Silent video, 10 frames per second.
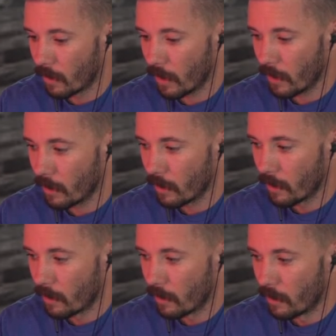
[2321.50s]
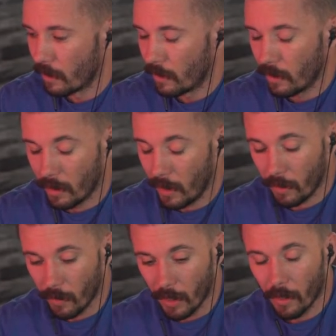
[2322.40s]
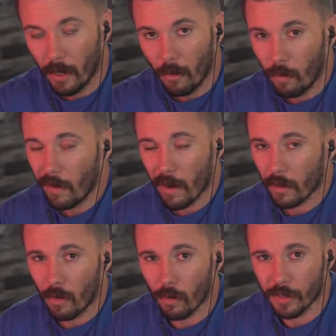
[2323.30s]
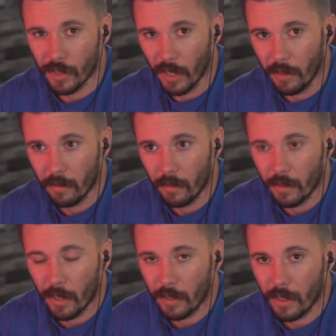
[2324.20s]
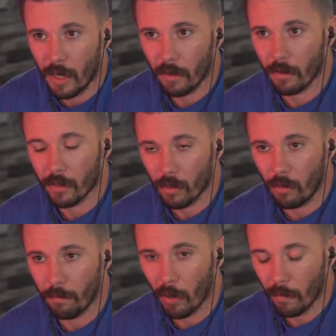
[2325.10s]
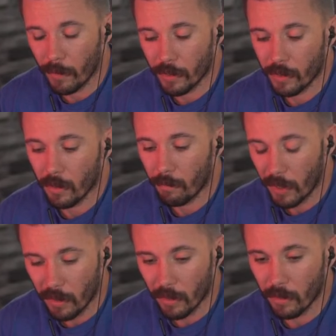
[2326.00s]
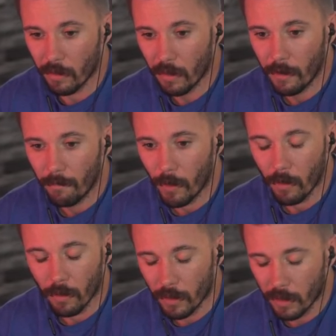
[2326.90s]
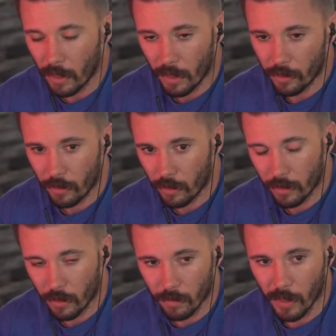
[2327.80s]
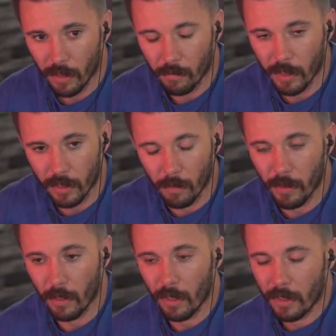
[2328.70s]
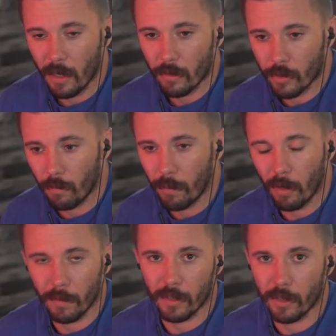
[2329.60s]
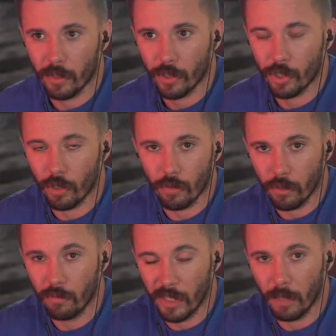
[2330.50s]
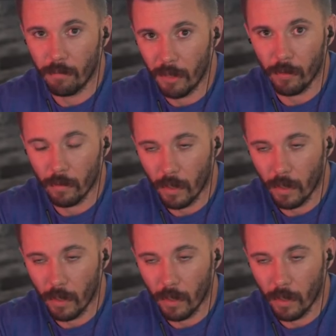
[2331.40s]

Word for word: Right? Anyway, we're not a gore site. It's not our sole purpose and opinion, or excuse me, I didn't mean to say opinion. It's not our sole purpose to just show you dead people.